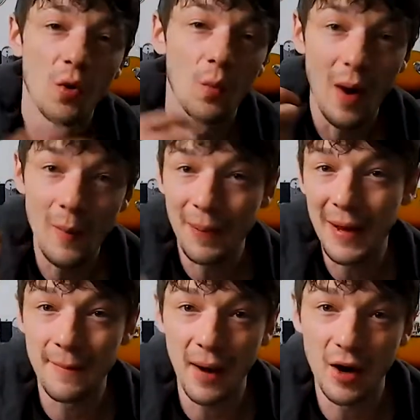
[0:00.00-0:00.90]
When we're
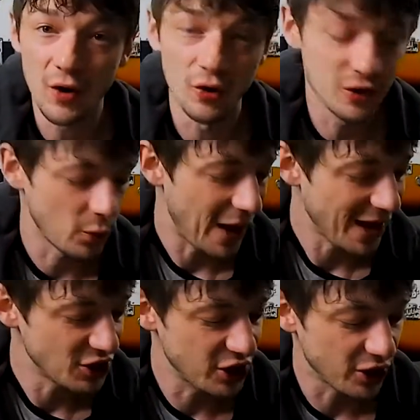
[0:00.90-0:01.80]
playing bar chords, we're
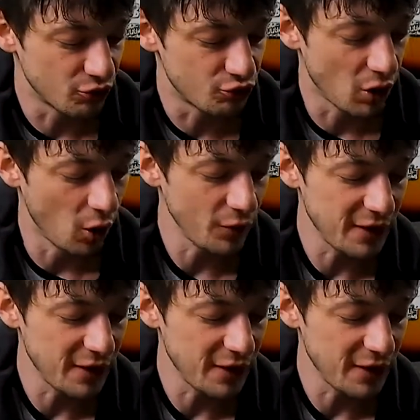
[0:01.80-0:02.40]
actually going to roll